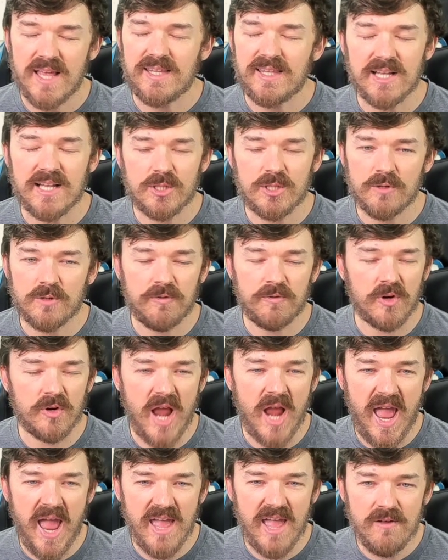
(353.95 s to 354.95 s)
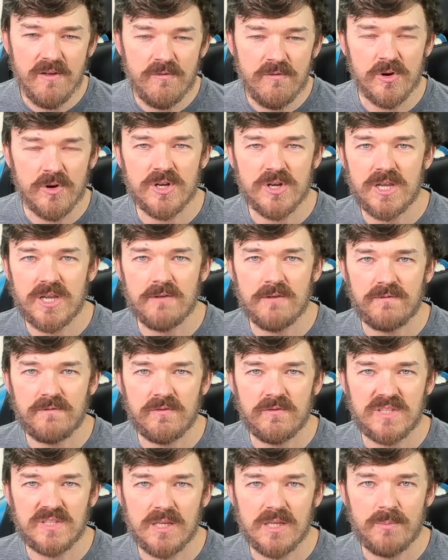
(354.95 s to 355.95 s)
That took forever to get
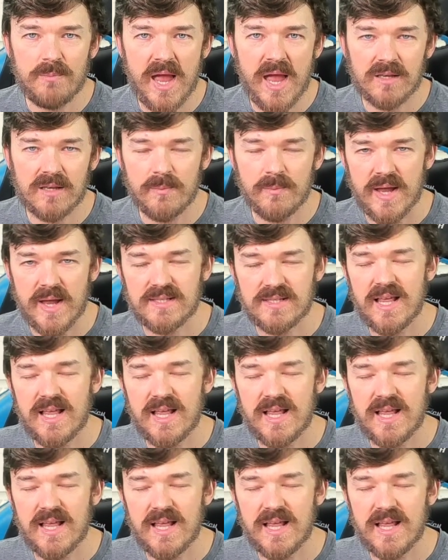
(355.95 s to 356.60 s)
15 Magnemites.